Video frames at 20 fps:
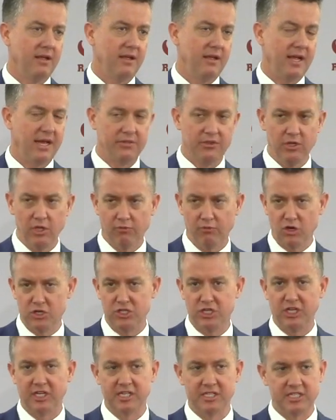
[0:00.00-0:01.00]
at the
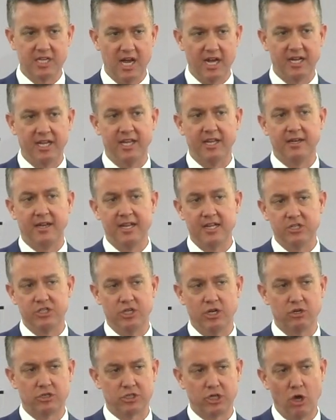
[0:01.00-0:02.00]
University of Kentucky and his
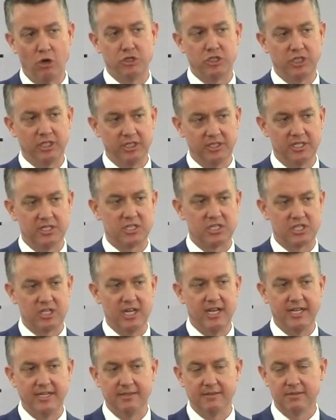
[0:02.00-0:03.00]
years coaching in this
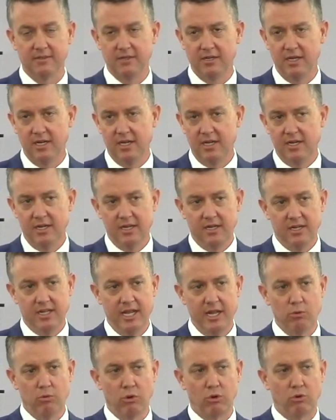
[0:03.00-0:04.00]
state,
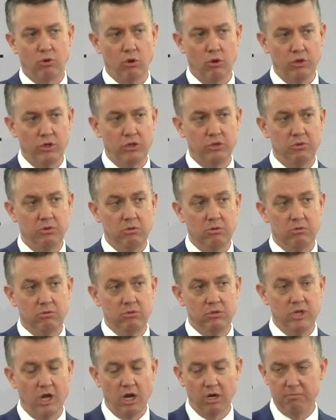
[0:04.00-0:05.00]
he recruited
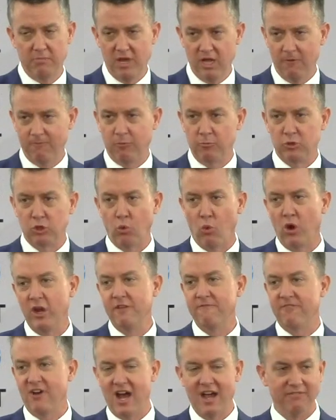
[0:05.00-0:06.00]
young men from
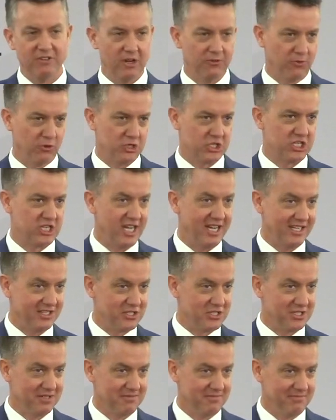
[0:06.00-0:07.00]
25 different
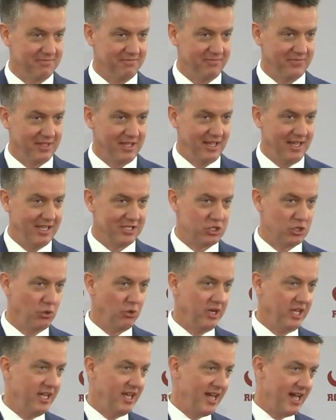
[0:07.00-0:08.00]
states. And
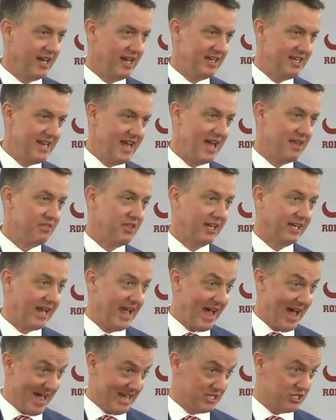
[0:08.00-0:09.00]
so he had a net that
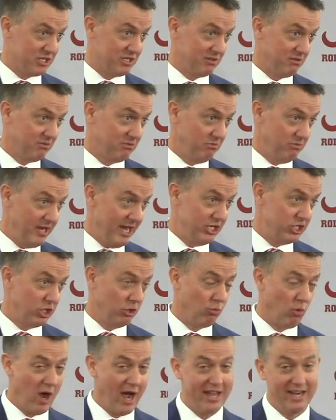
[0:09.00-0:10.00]
cast
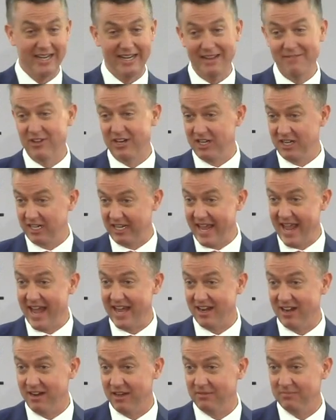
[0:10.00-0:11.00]
nationwide and even into
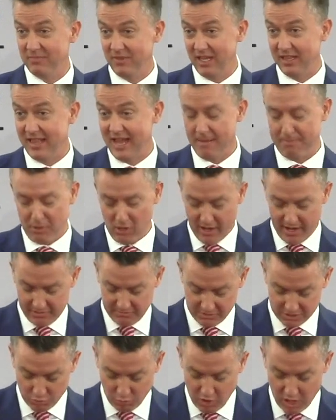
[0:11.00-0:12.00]
Canada, and that
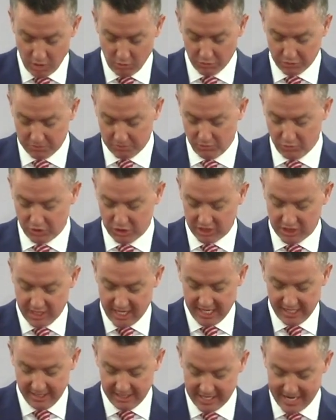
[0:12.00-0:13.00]
plan as well with the
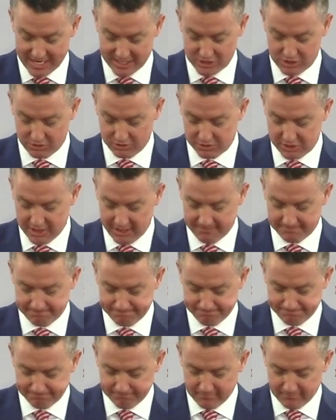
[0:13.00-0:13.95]
Canadian national team.